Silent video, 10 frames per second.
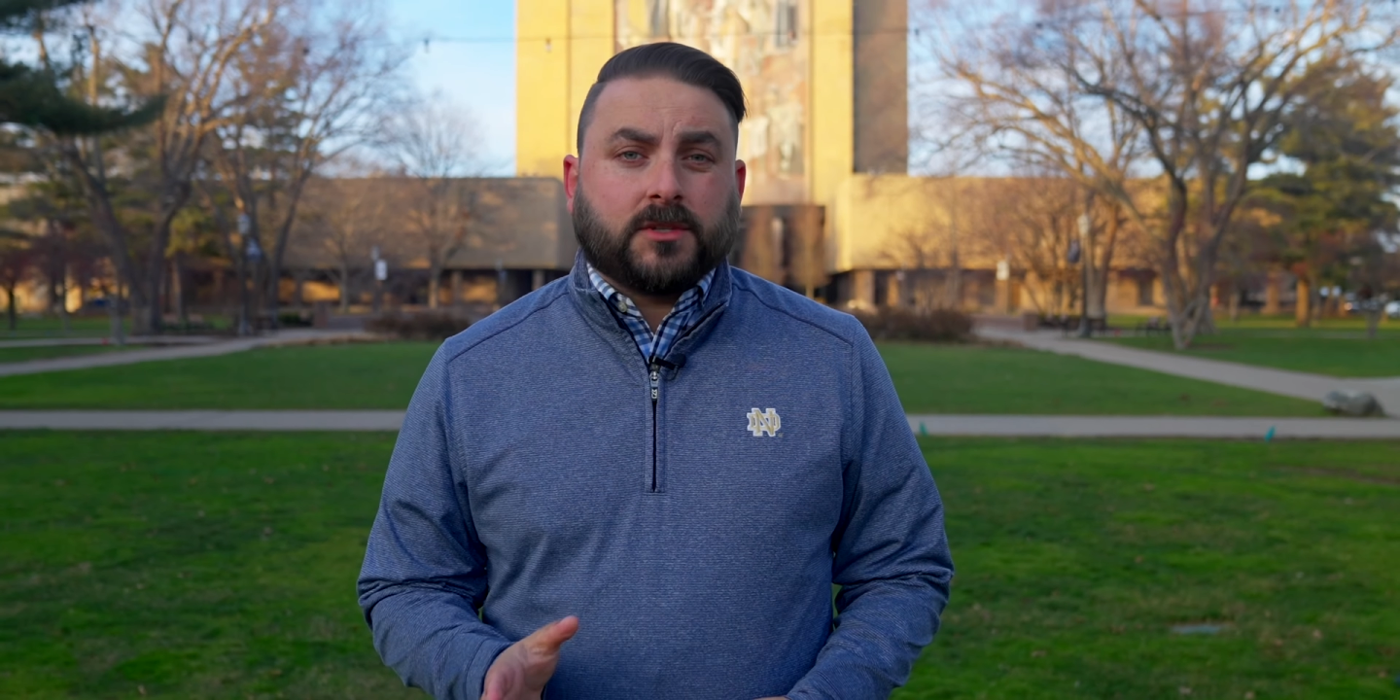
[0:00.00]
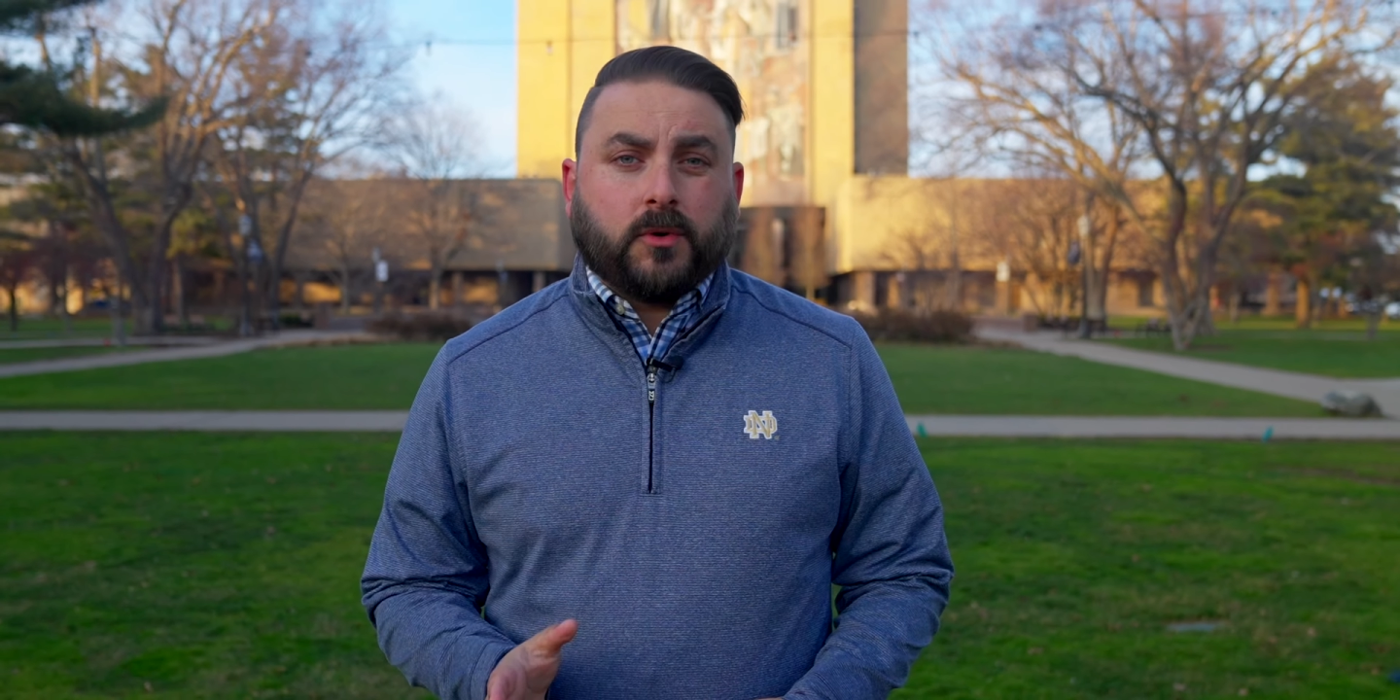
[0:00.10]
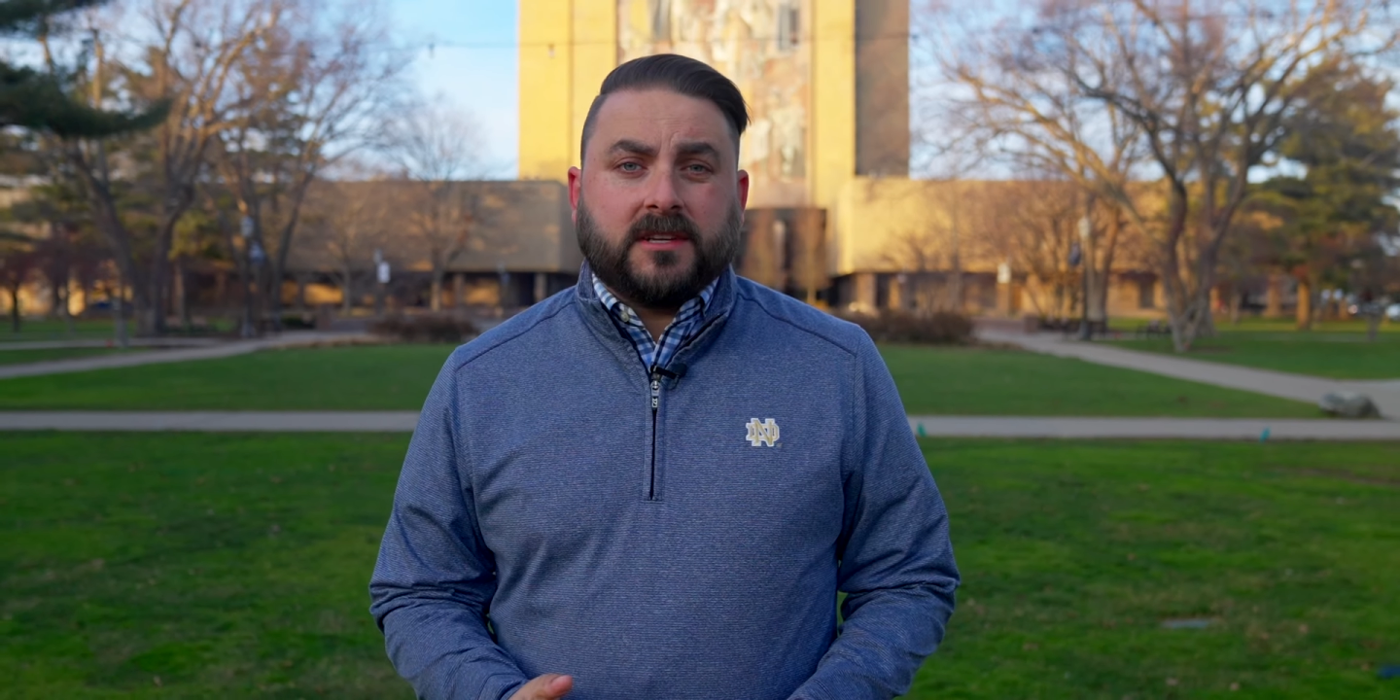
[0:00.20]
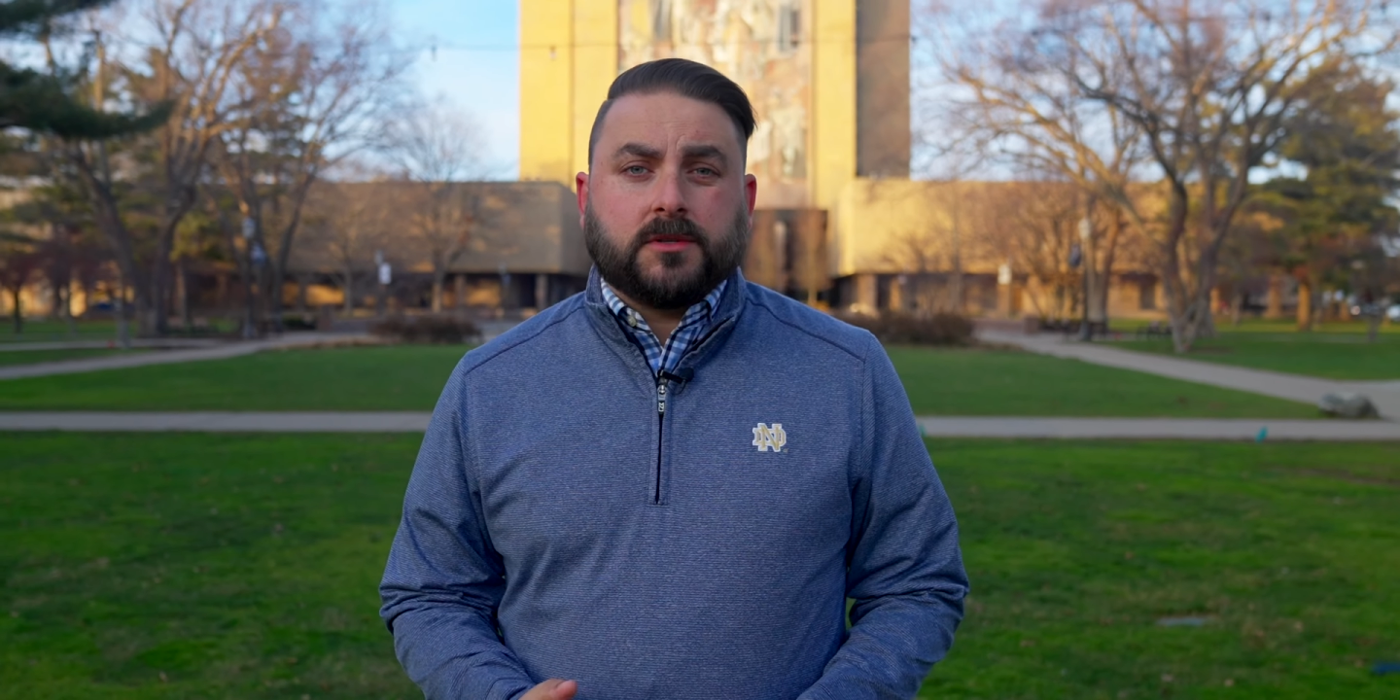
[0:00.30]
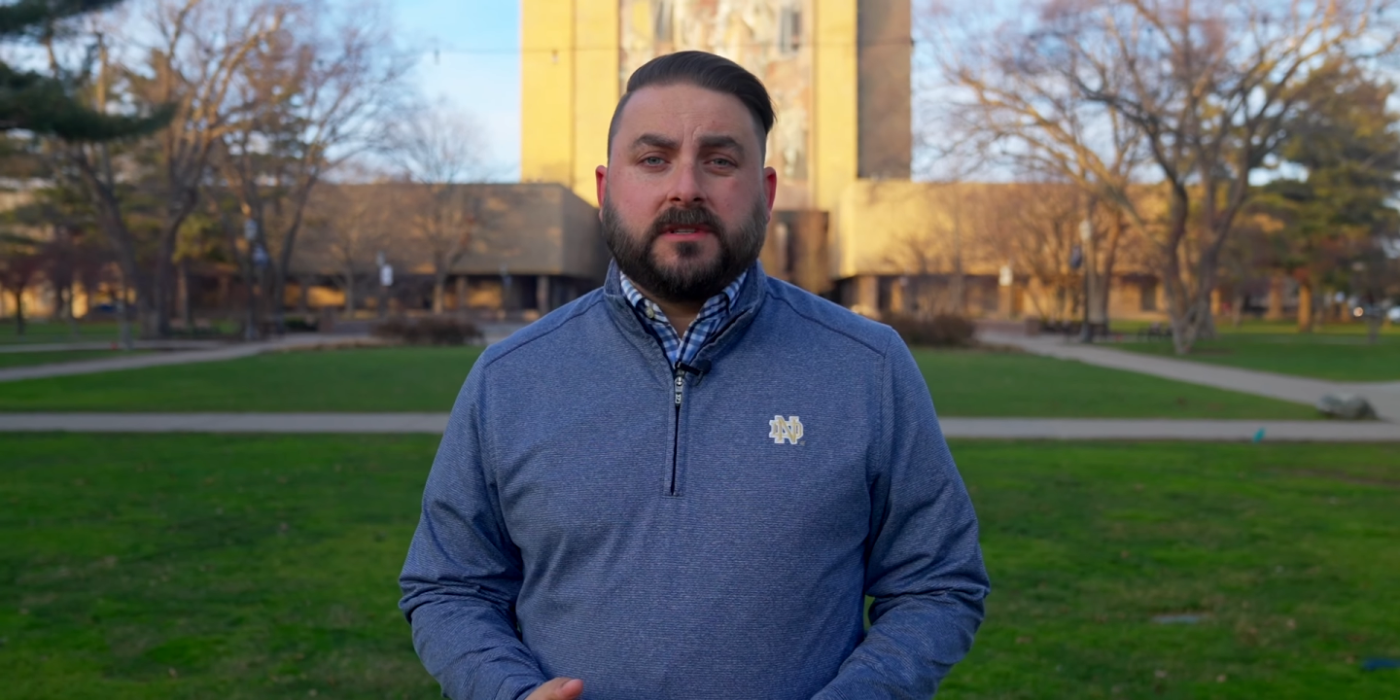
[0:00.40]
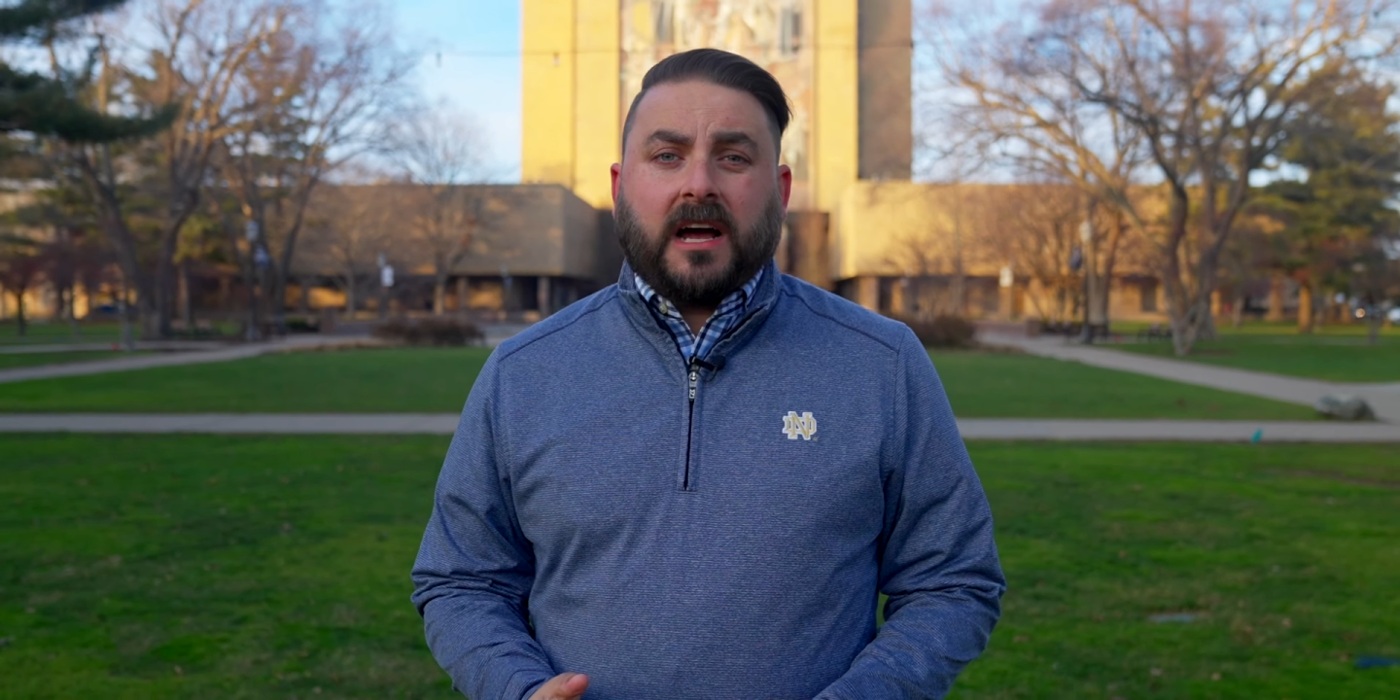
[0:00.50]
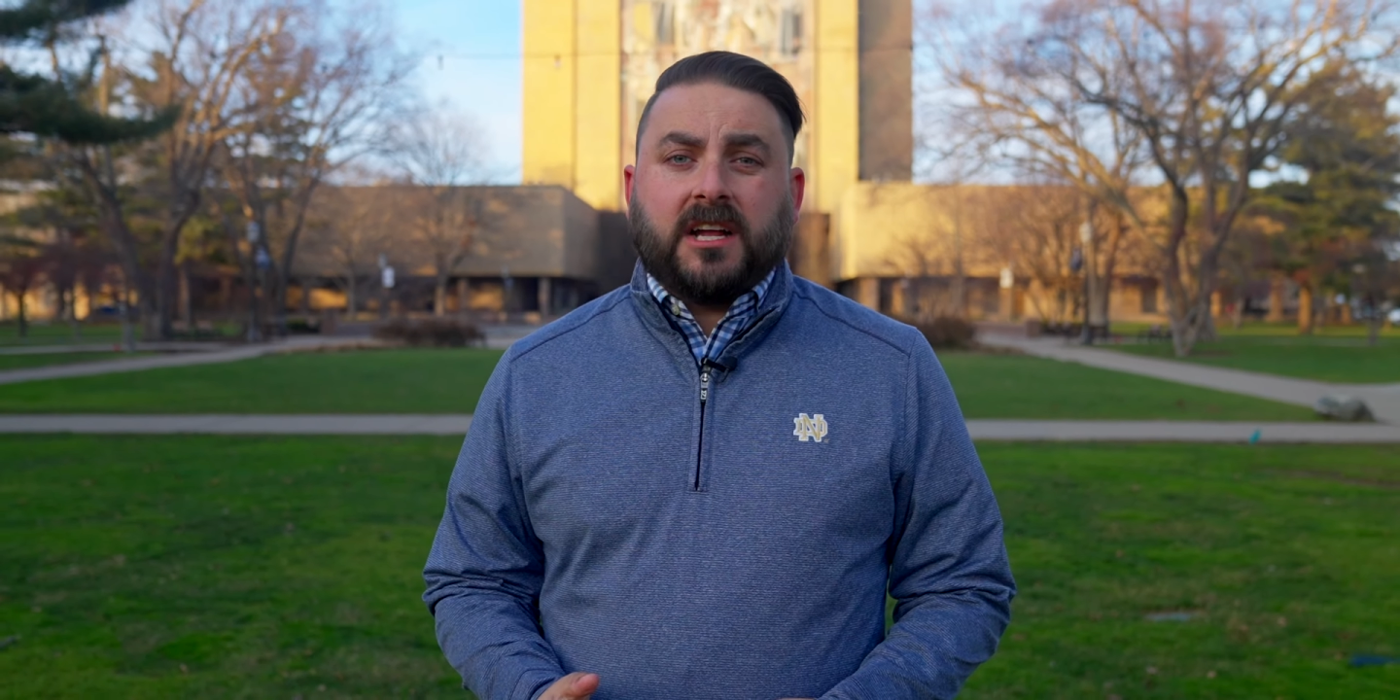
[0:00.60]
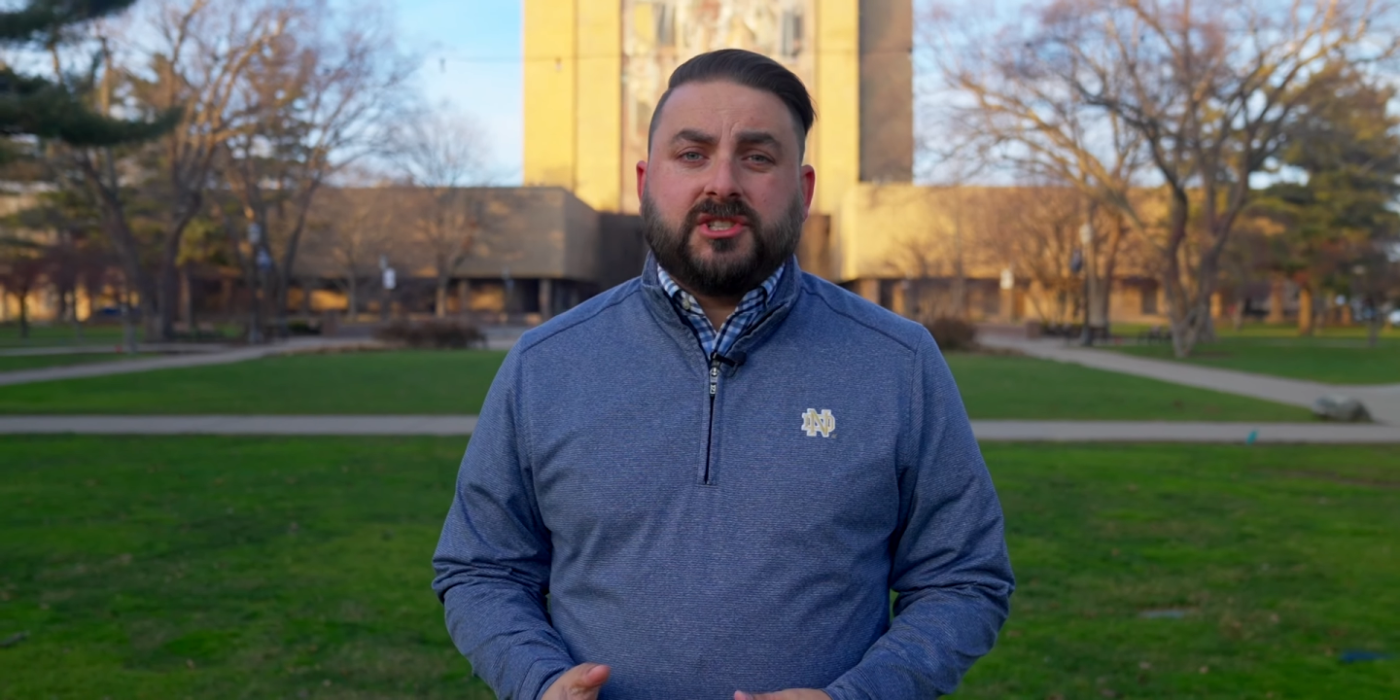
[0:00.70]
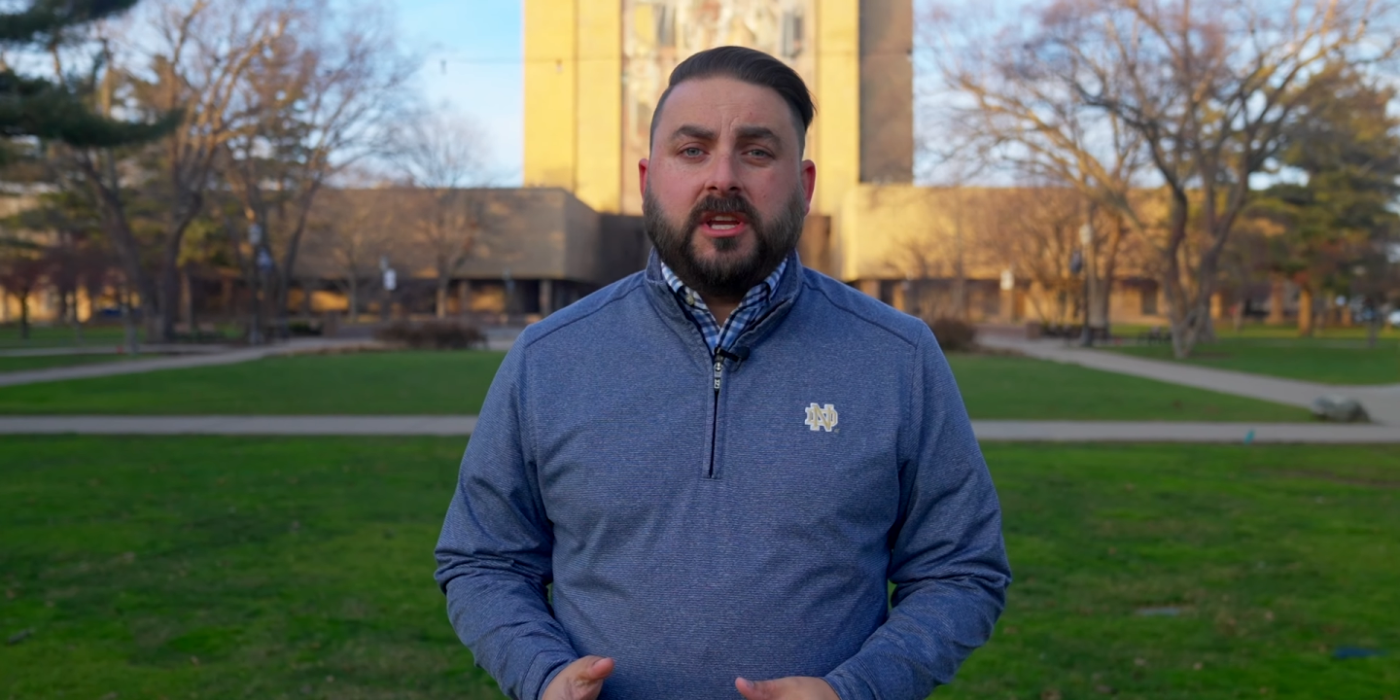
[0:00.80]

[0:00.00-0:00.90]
Chrysler Dodge